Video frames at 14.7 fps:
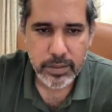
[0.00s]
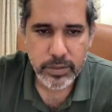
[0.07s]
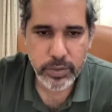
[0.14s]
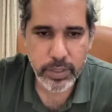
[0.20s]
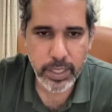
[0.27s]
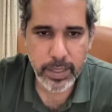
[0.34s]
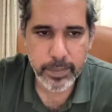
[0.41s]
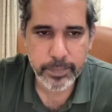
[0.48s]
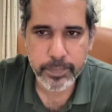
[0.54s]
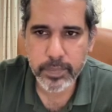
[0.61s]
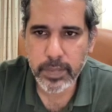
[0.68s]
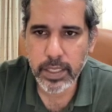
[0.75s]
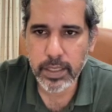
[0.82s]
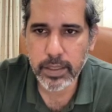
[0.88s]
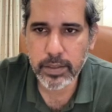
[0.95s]
So yeah,
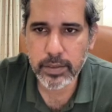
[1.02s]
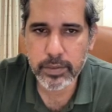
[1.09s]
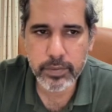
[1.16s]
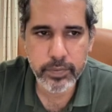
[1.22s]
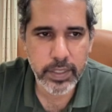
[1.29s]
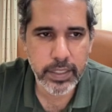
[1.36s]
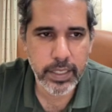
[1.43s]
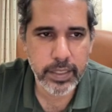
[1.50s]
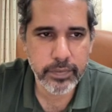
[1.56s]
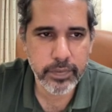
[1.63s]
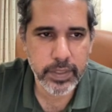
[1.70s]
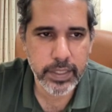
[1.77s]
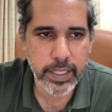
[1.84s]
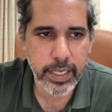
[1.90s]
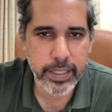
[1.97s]
now we are done
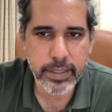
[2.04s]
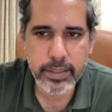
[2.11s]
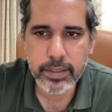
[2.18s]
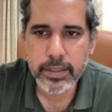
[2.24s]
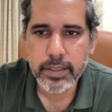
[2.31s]
with that.